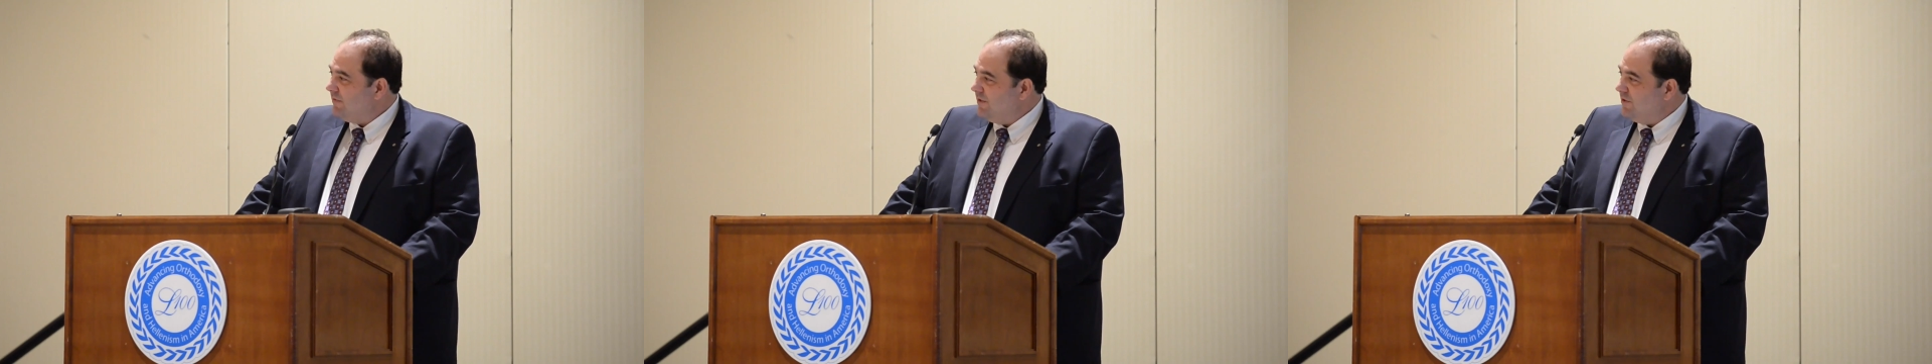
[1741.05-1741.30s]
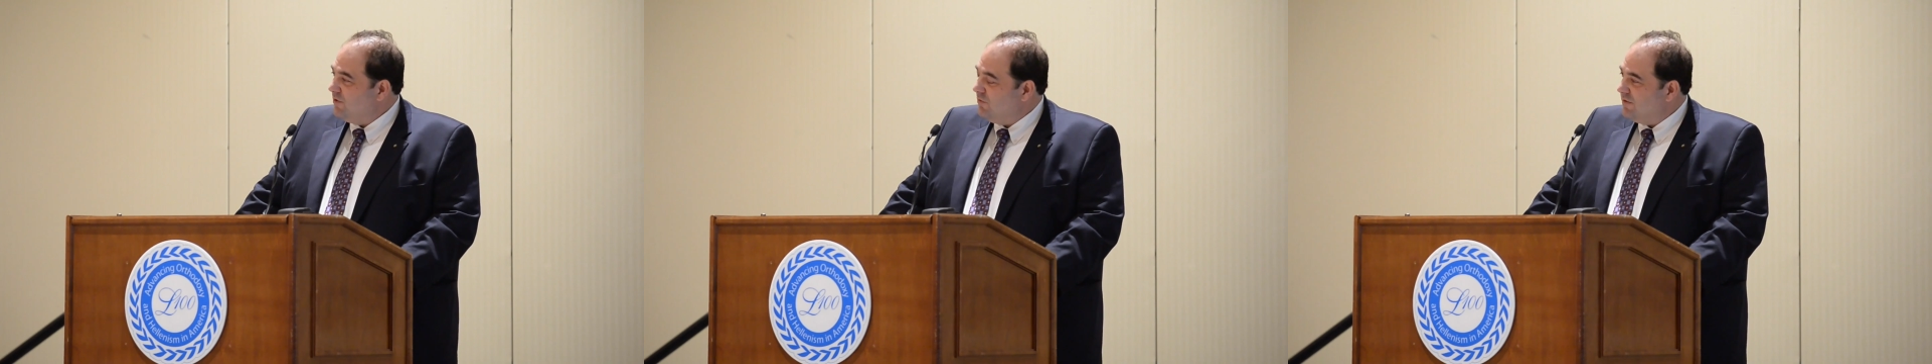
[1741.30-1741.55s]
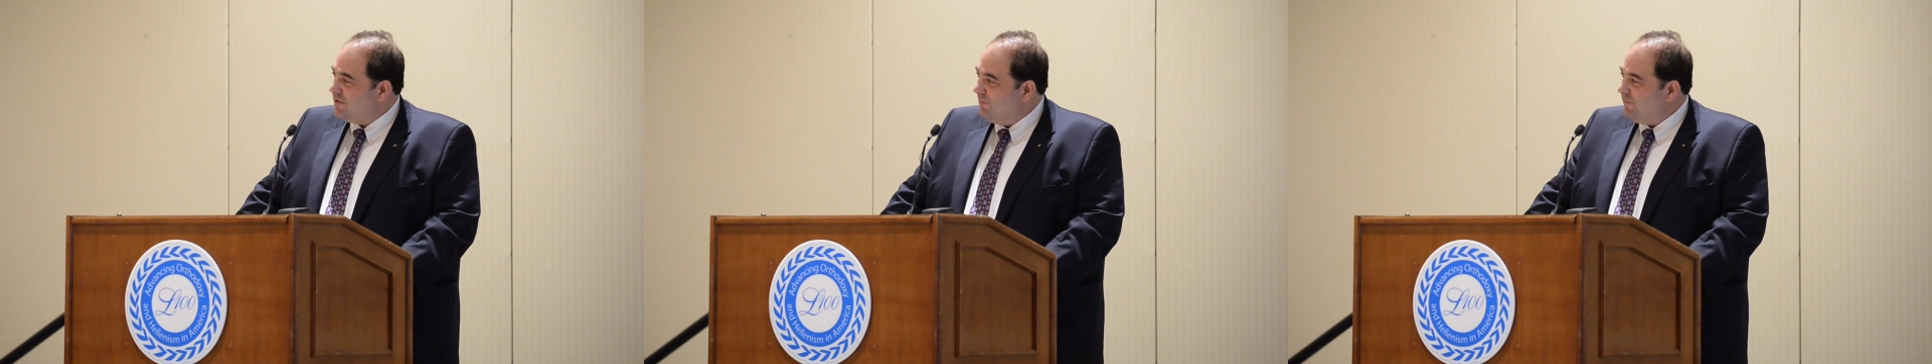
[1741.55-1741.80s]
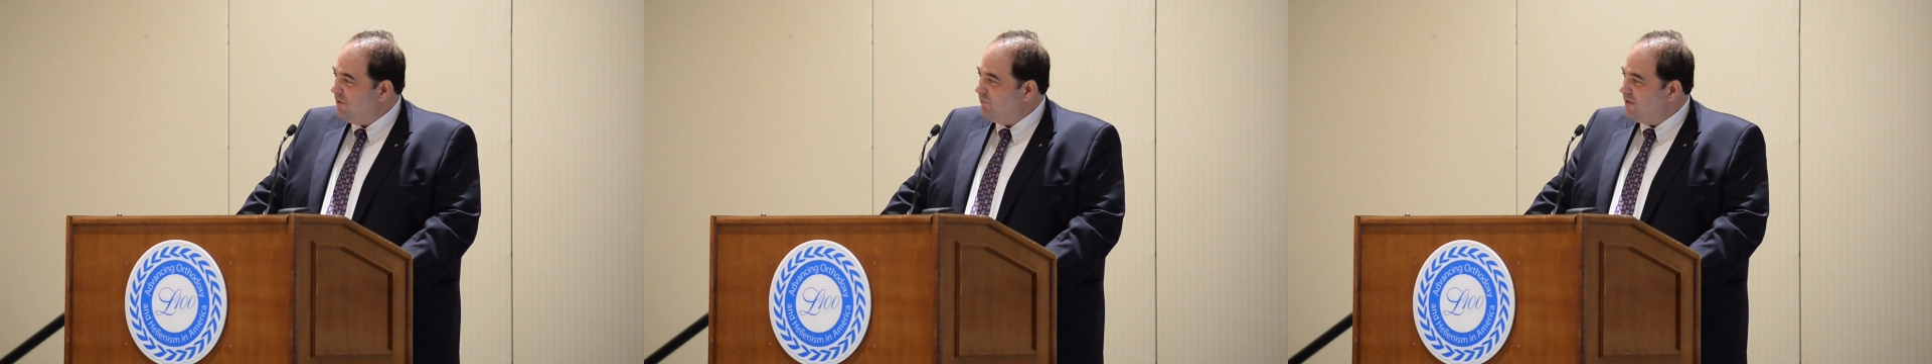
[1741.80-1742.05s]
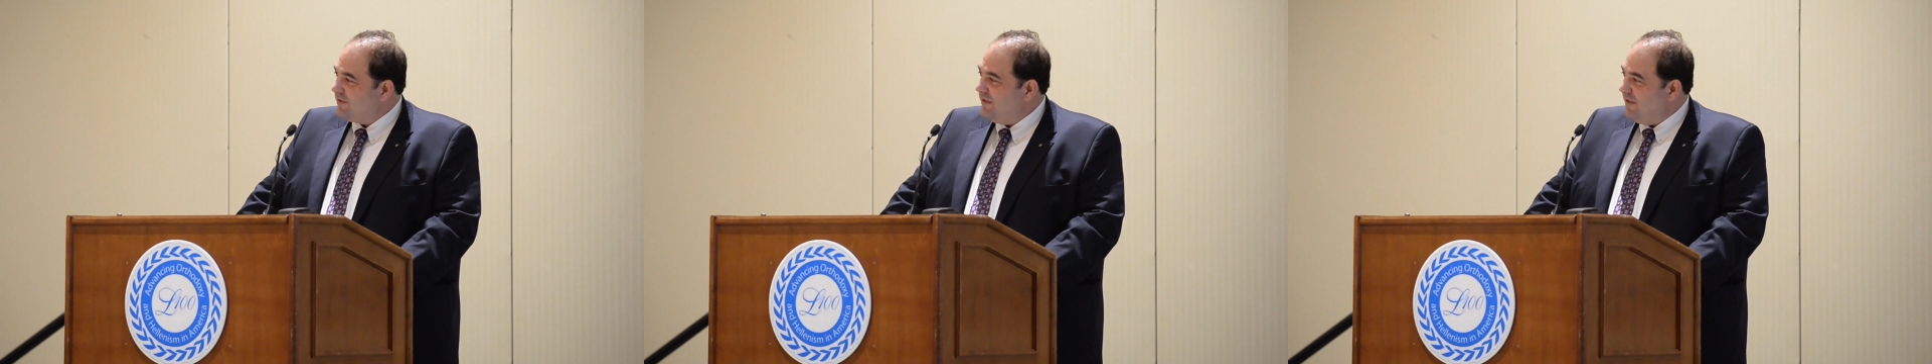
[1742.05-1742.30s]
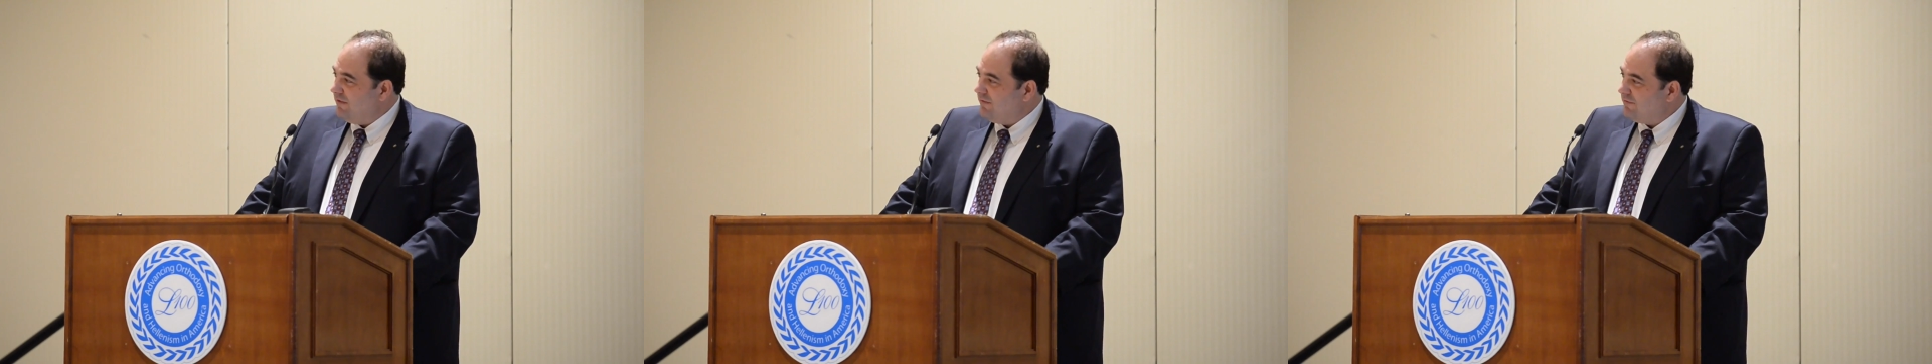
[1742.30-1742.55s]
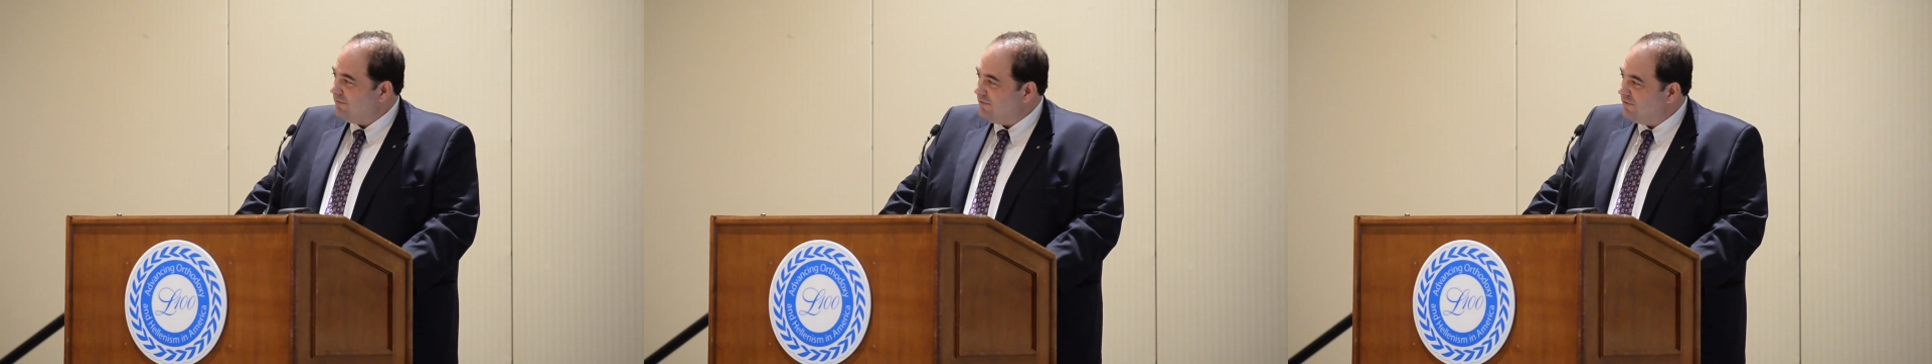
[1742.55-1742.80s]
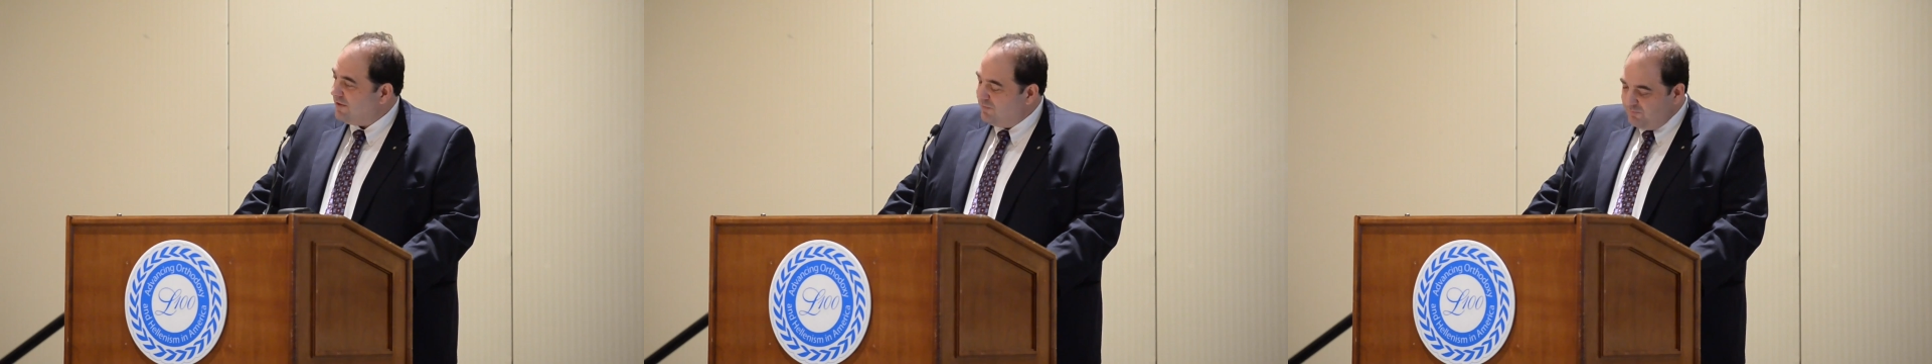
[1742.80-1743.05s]
and you're doing something risky,
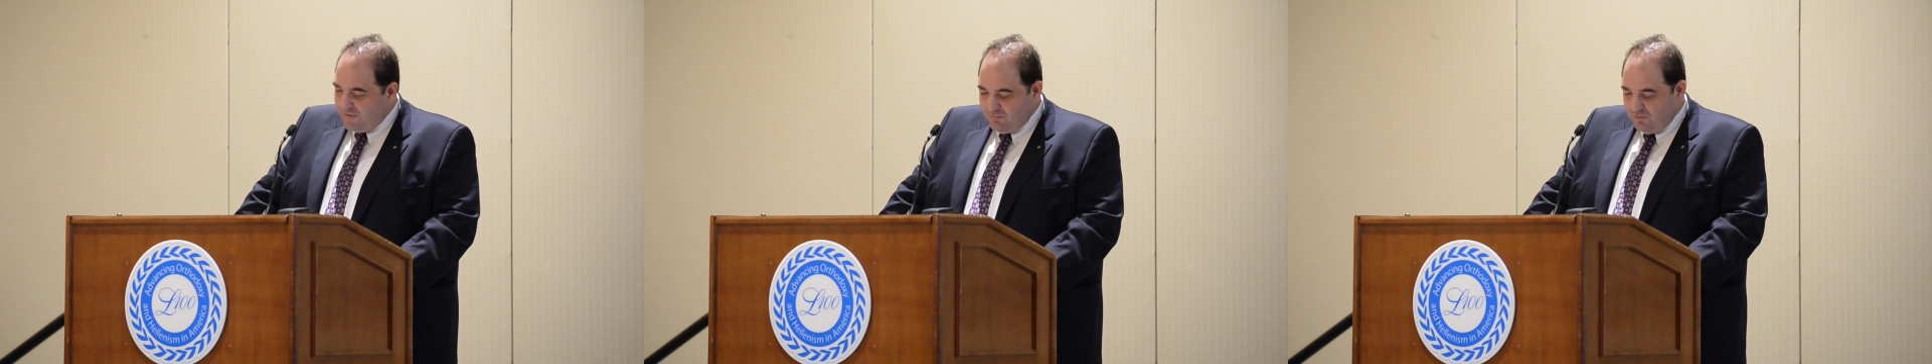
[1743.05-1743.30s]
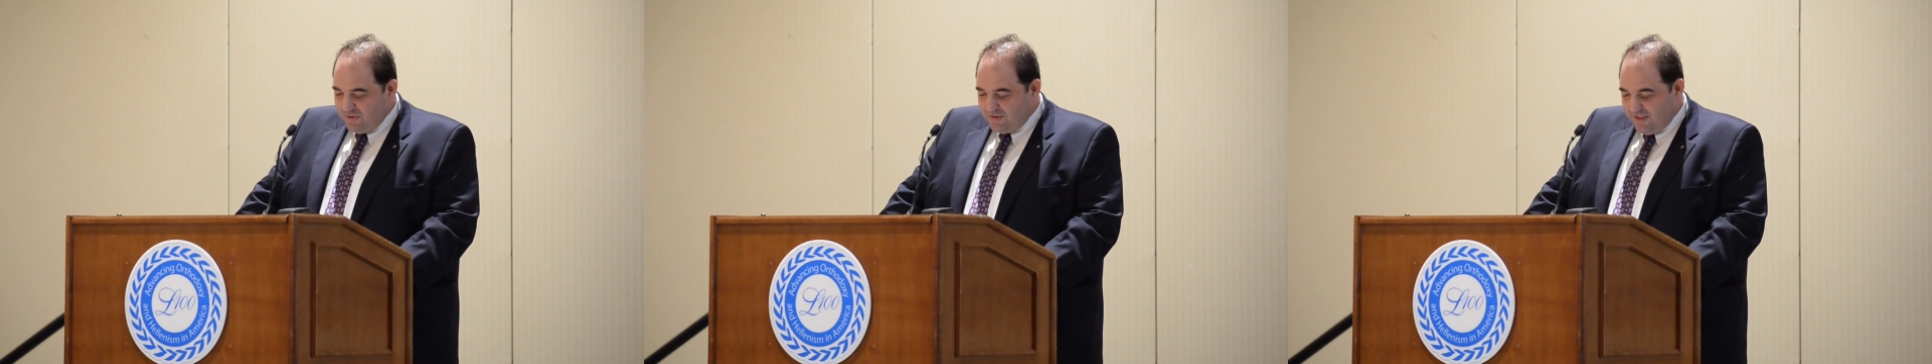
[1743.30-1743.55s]
or some people would